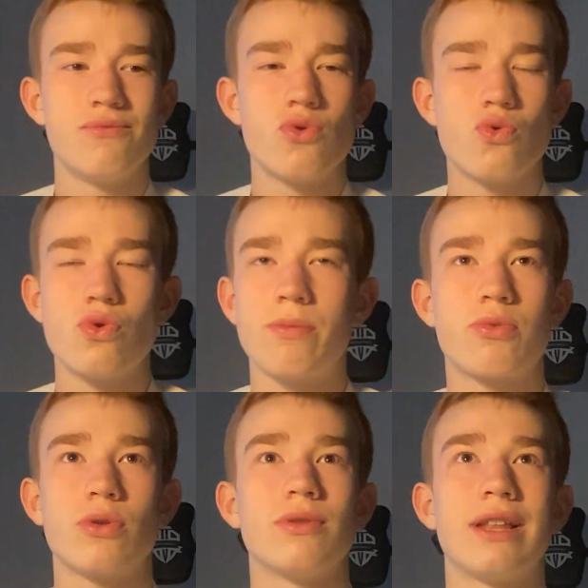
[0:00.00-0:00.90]

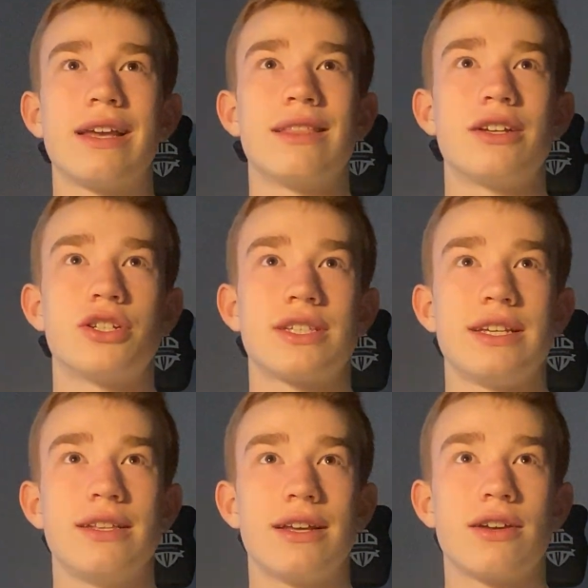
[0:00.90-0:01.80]
like let's just
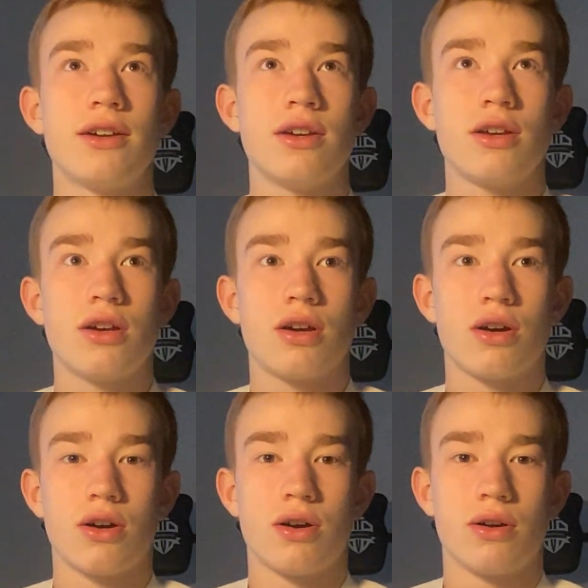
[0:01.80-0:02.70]
say like
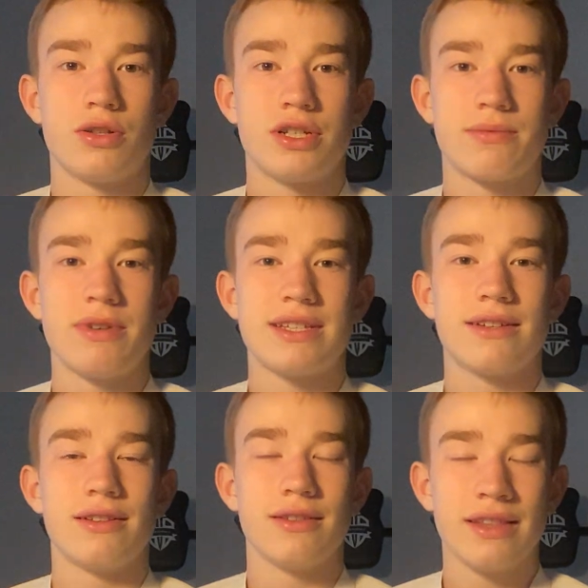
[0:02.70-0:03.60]
just
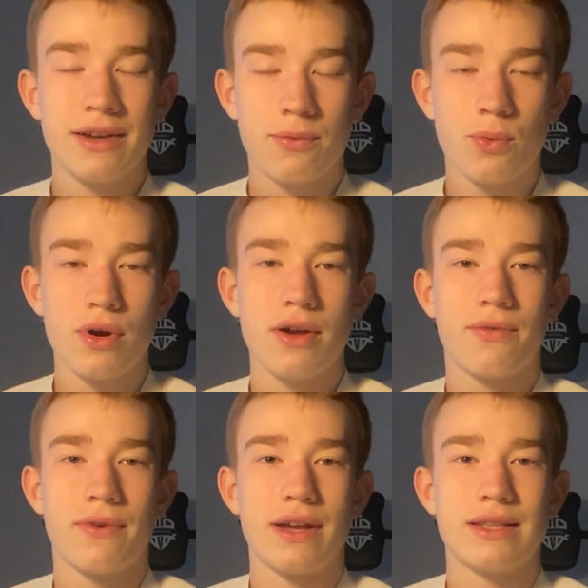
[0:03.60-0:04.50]
basically live
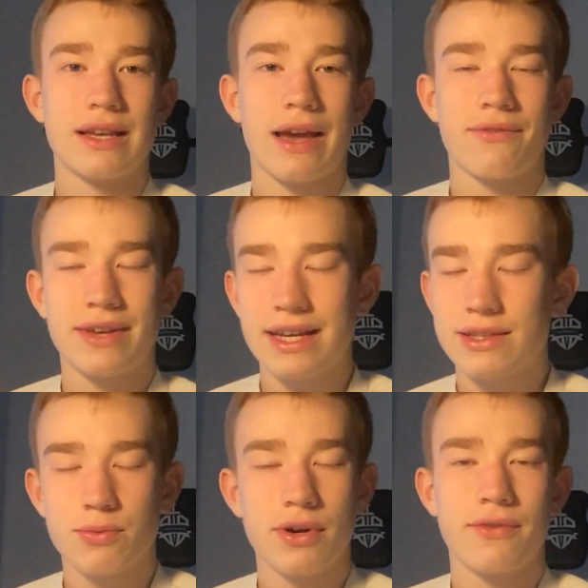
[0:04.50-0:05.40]
with and have
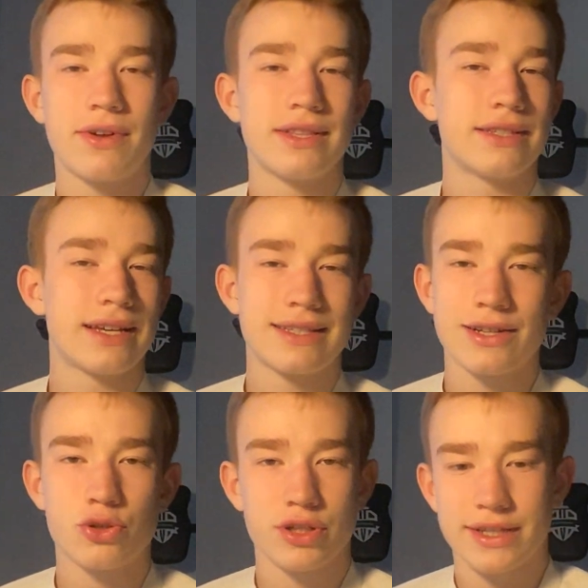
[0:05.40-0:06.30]
kids with and
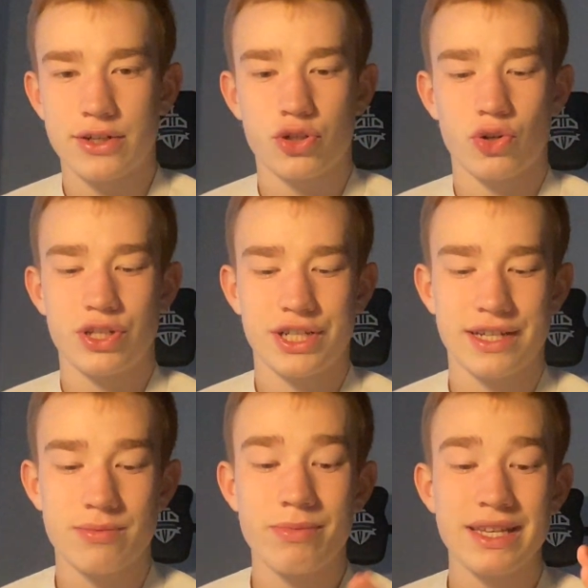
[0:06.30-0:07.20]
etc etc. It's
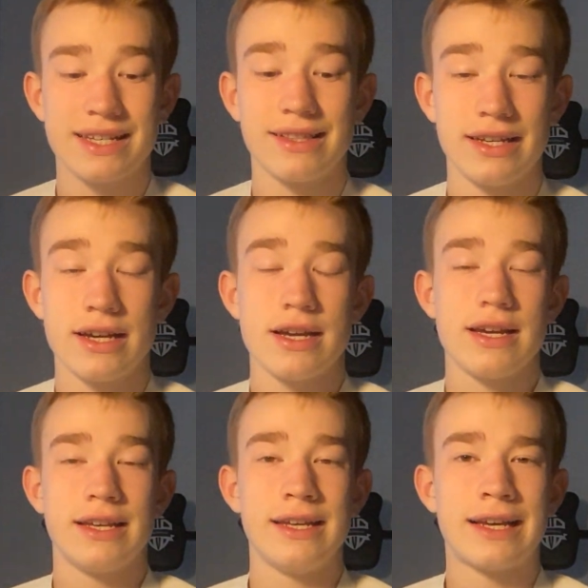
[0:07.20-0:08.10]
just basically
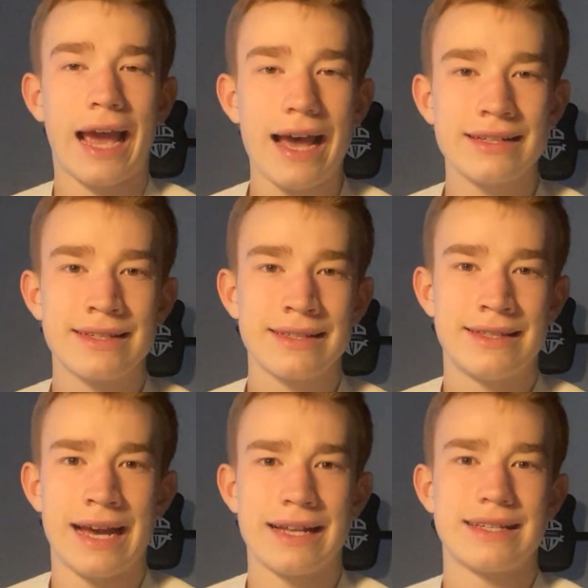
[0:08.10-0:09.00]
he has
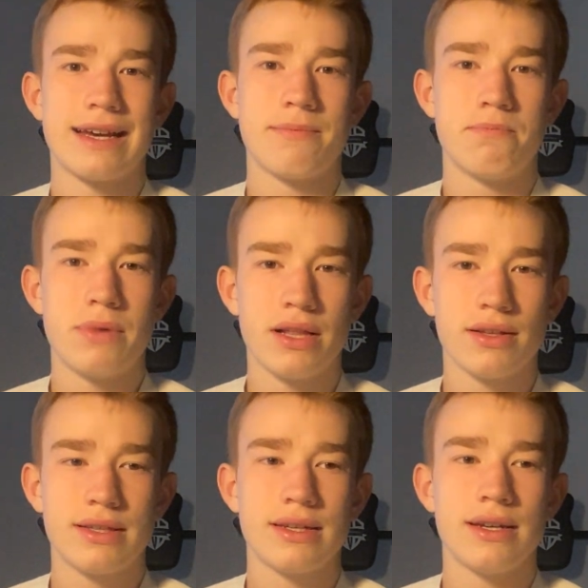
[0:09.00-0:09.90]
that
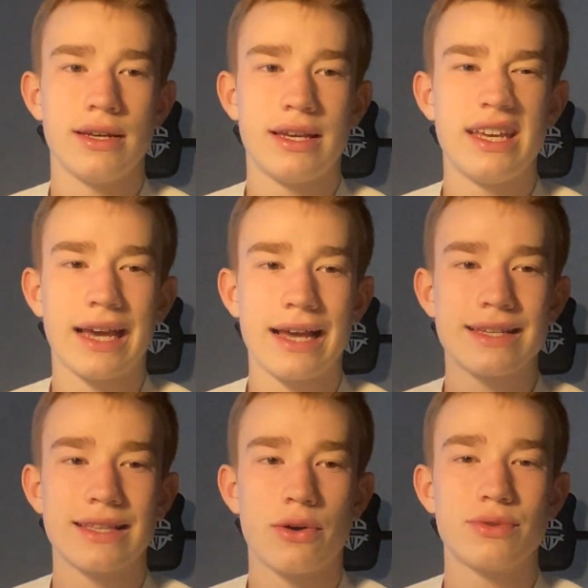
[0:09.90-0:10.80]
ability. He has
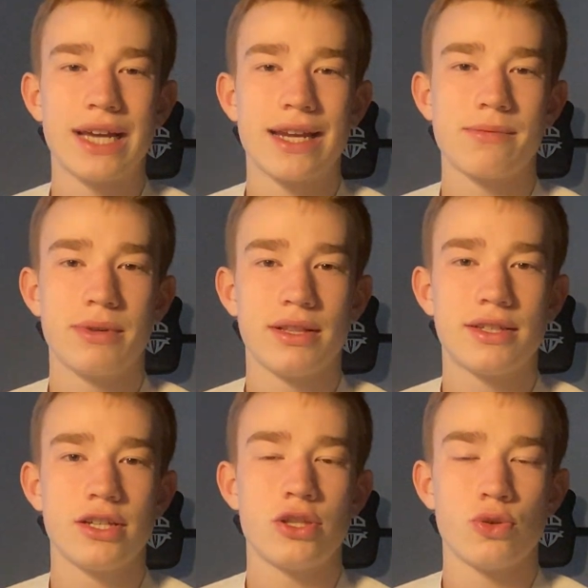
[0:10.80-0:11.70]
now that
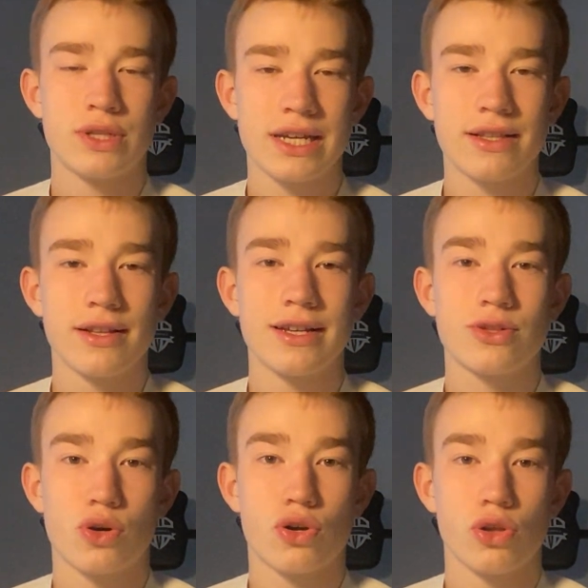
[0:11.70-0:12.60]
ability to signalize
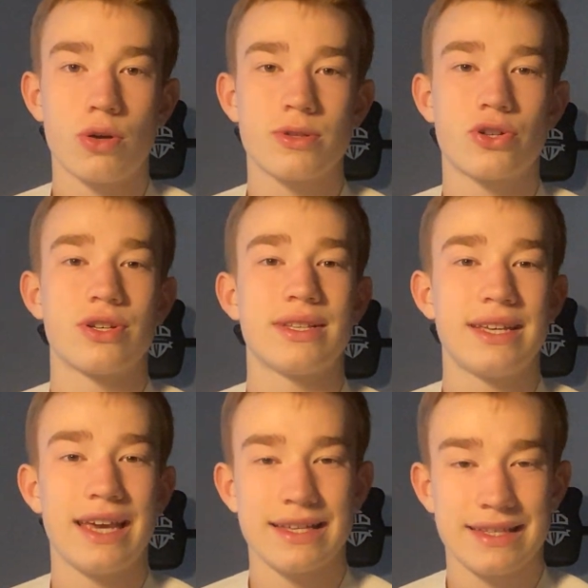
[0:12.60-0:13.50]
to our lobsters that
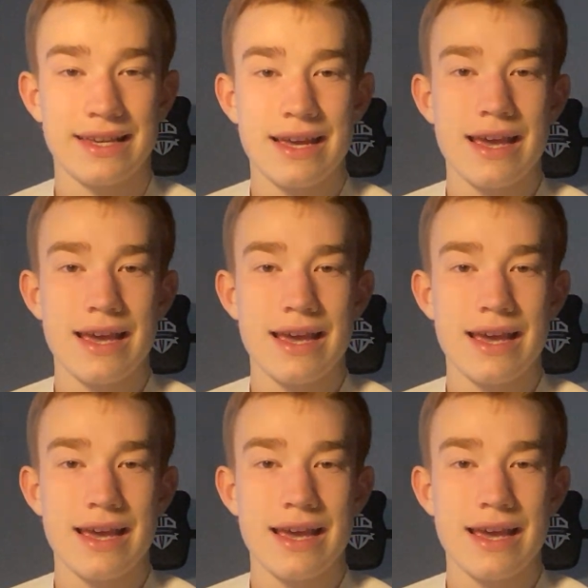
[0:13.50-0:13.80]
yes,